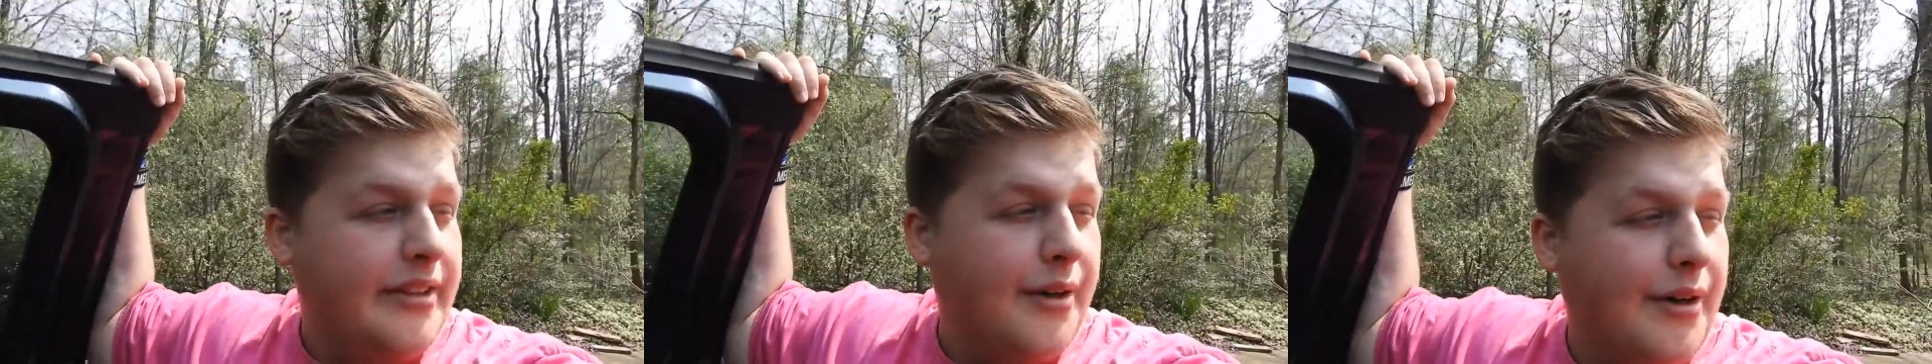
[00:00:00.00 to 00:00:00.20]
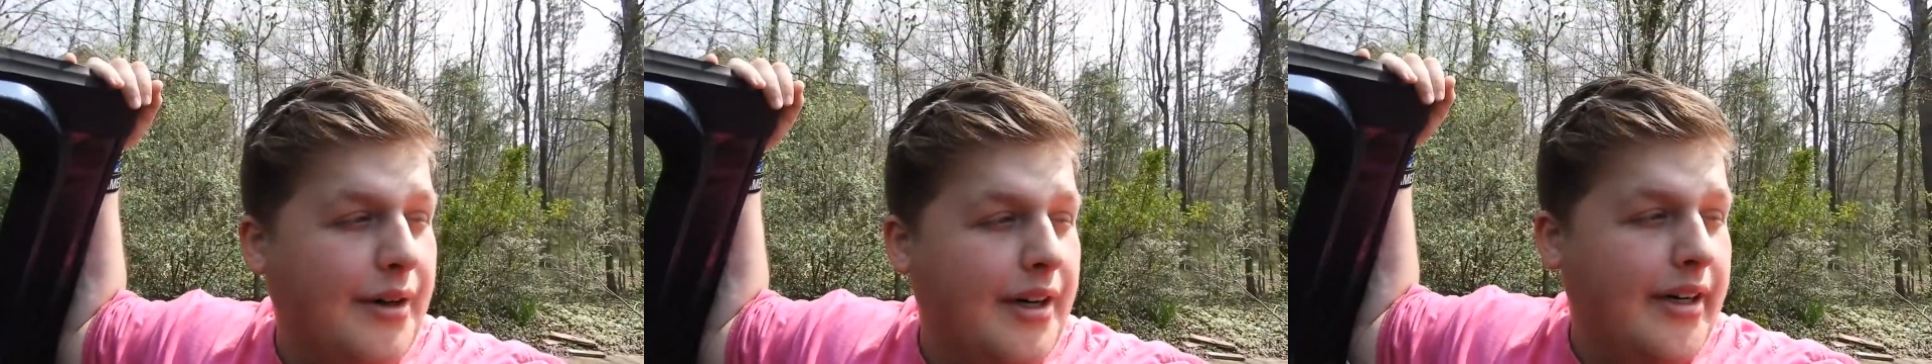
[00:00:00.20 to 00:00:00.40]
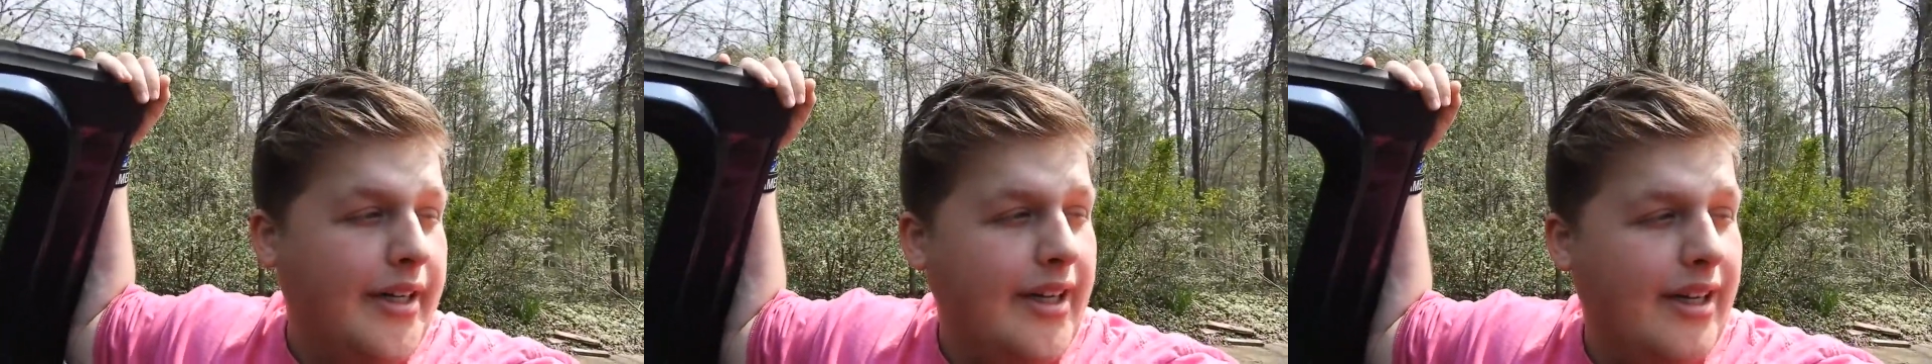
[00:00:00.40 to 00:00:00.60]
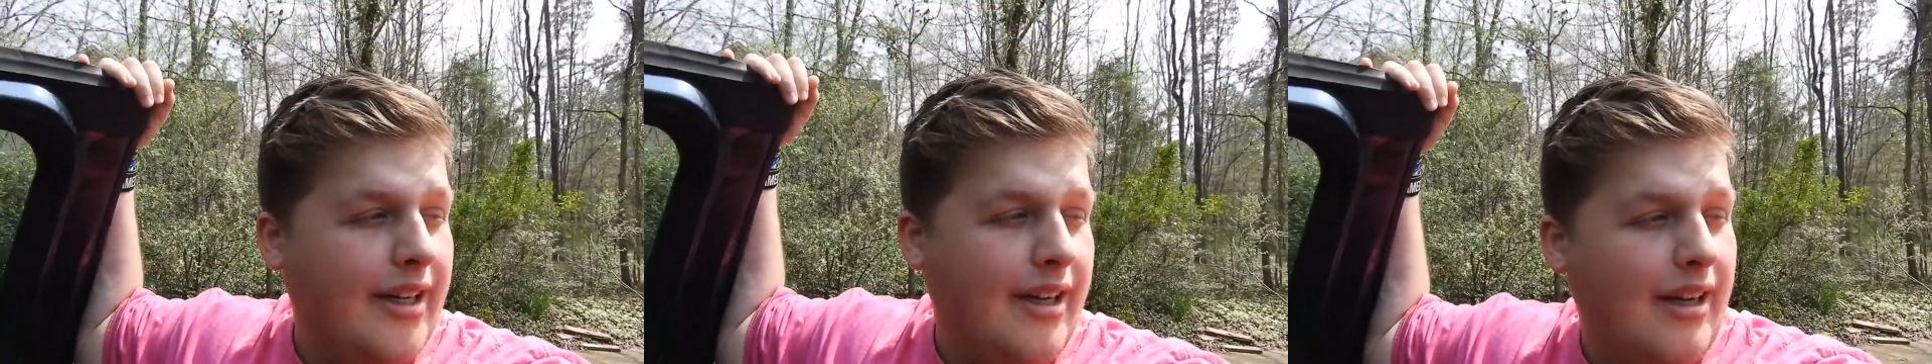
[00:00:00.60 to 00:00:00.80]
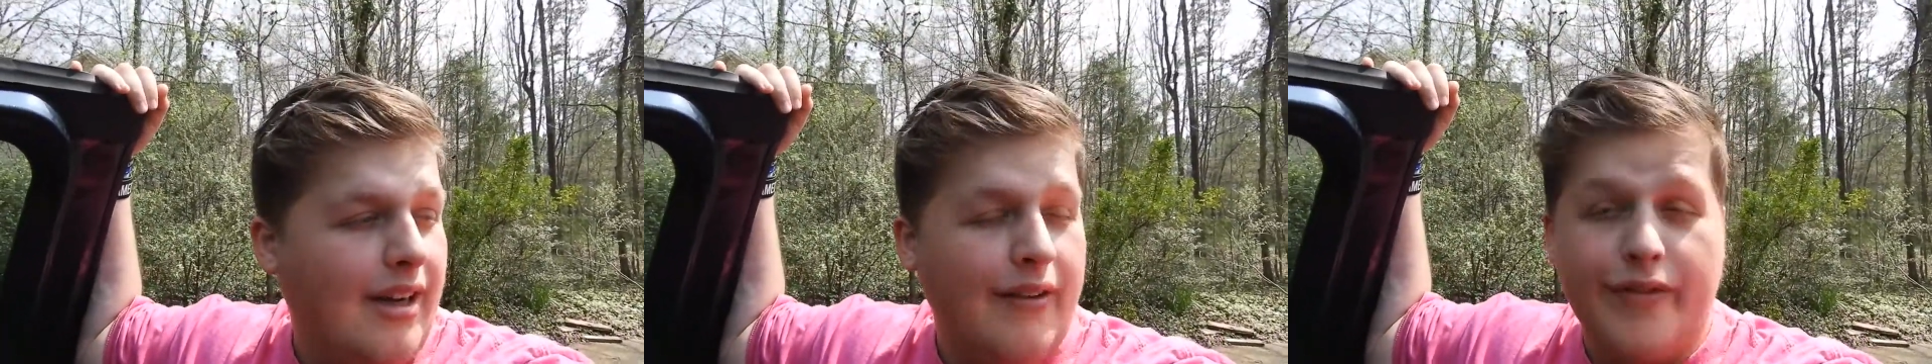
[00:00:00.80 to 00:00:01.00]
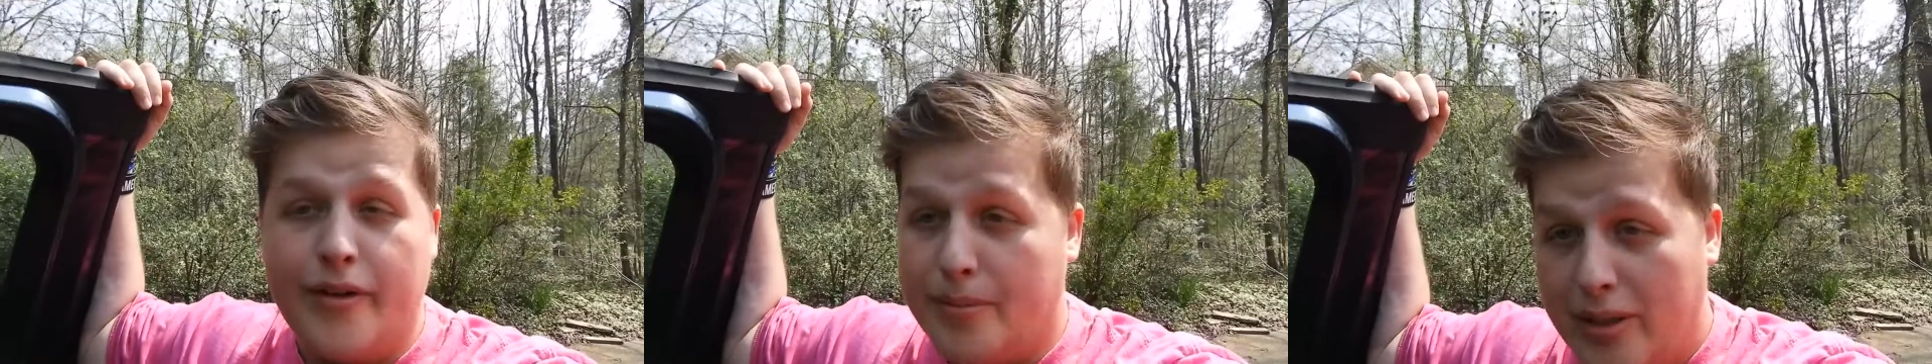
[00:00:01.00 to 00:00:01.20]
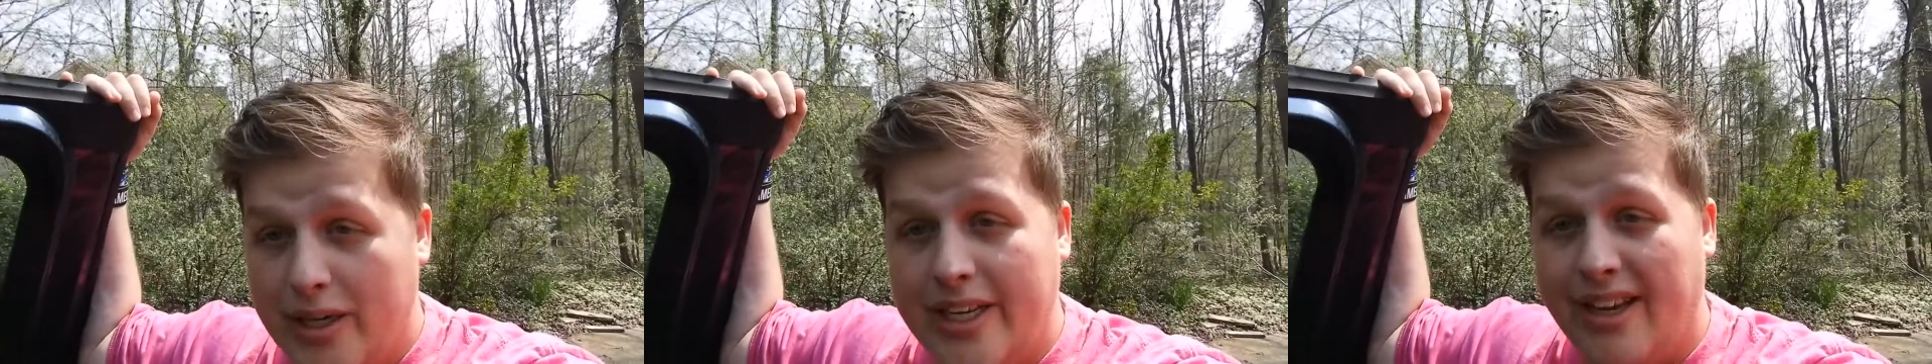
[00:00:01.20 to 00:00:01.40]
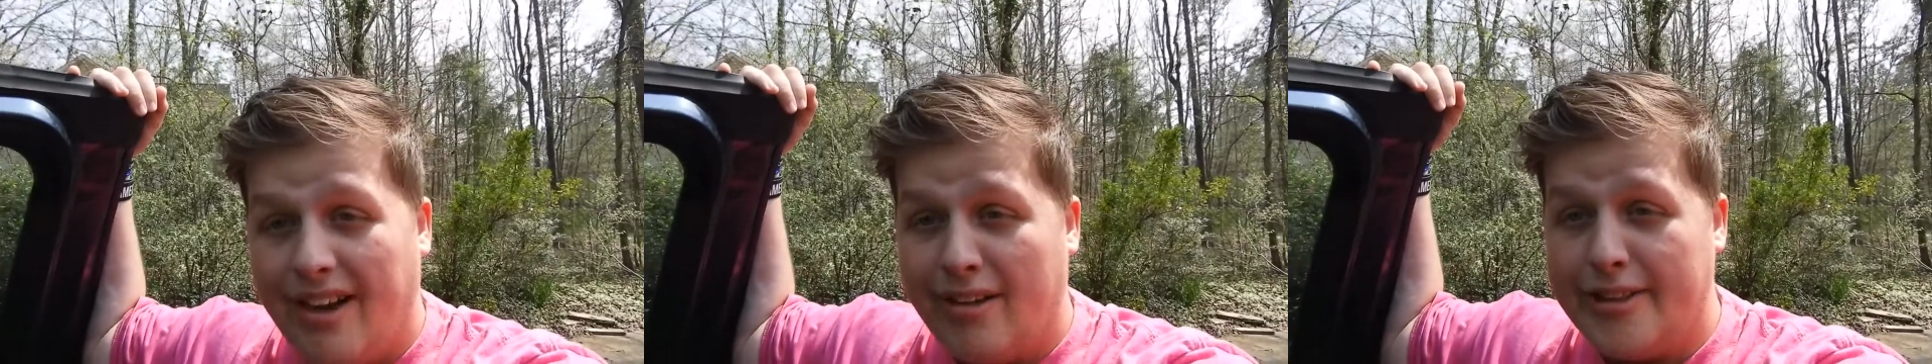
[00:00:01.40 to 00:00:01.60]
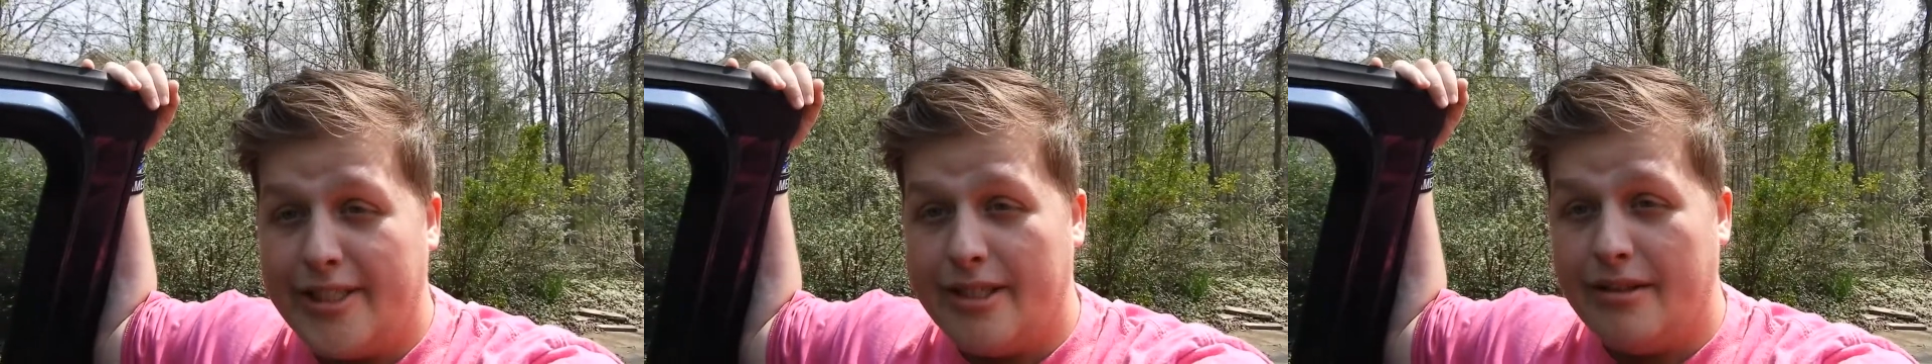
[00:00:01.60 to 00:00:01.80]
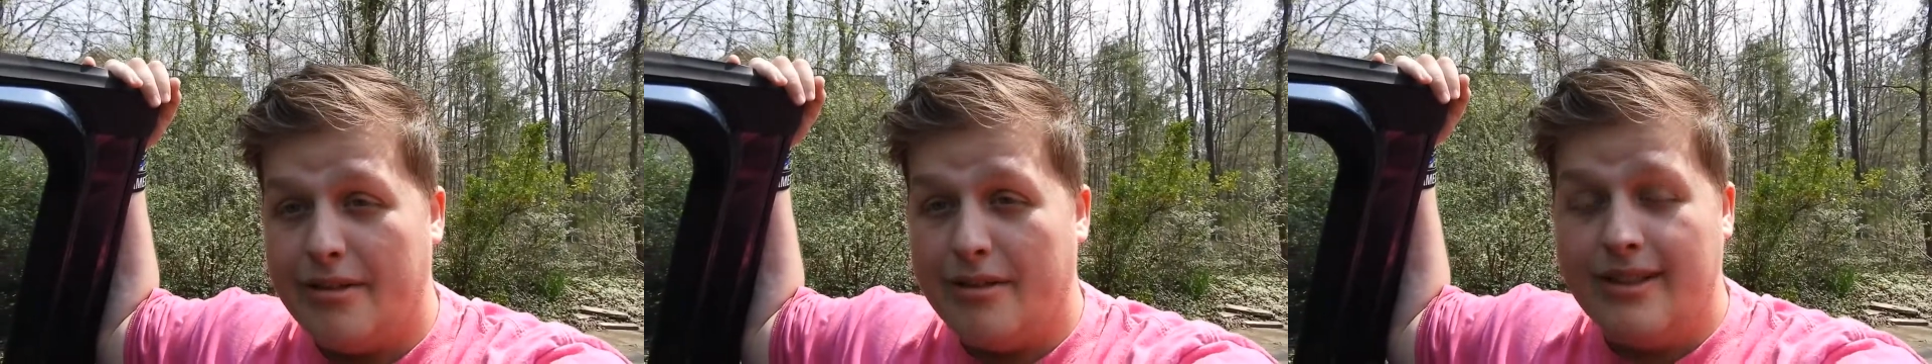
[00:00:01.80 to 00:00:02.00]
yard for money
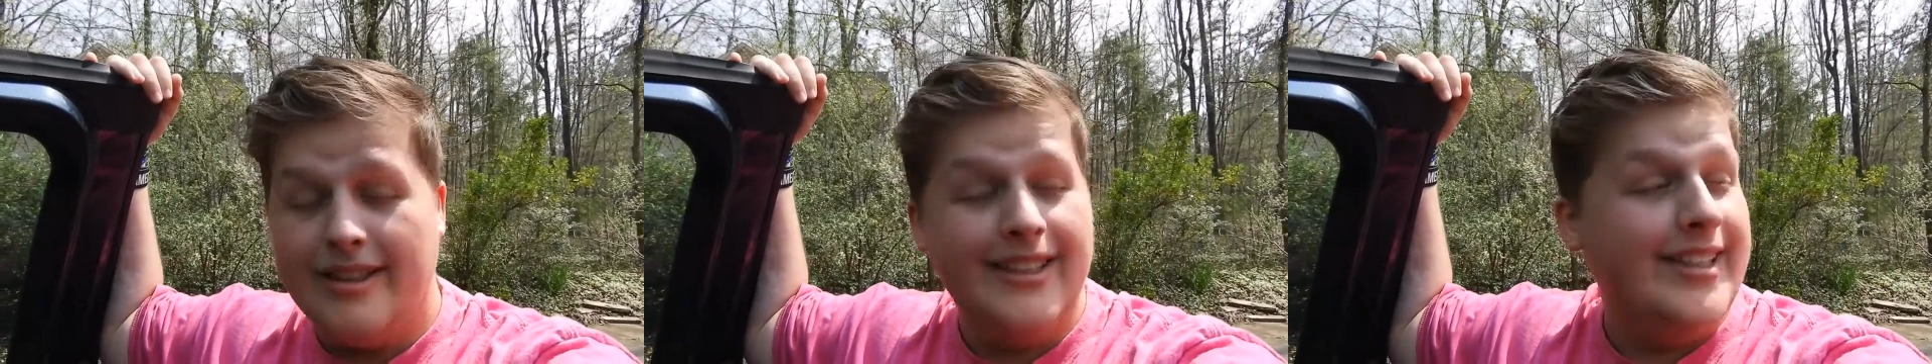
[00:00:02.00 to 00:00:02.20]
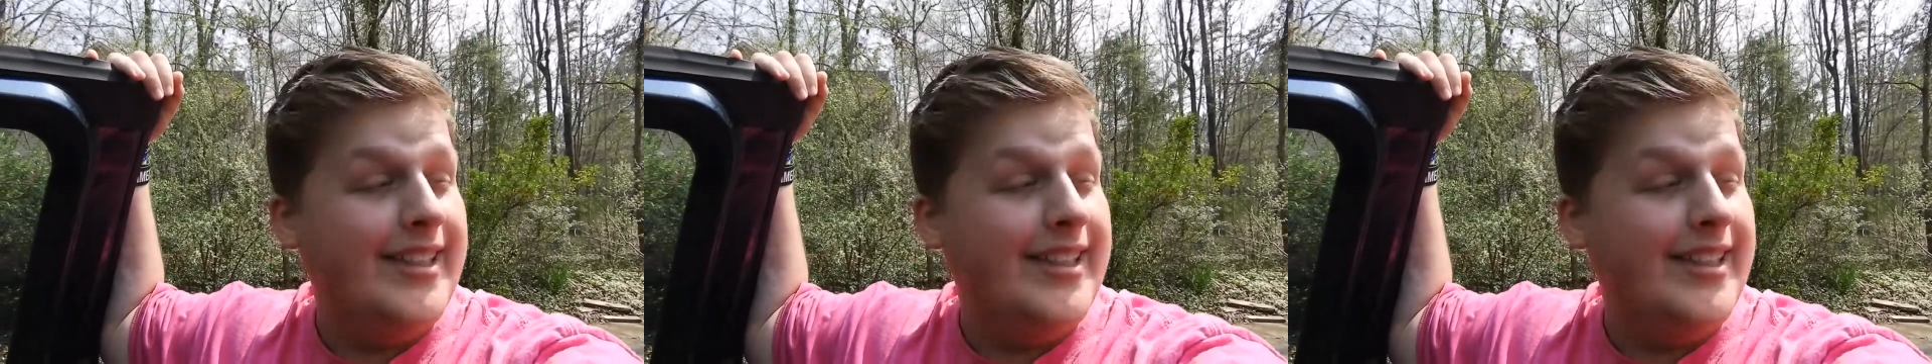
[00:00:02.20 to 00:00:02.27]
also.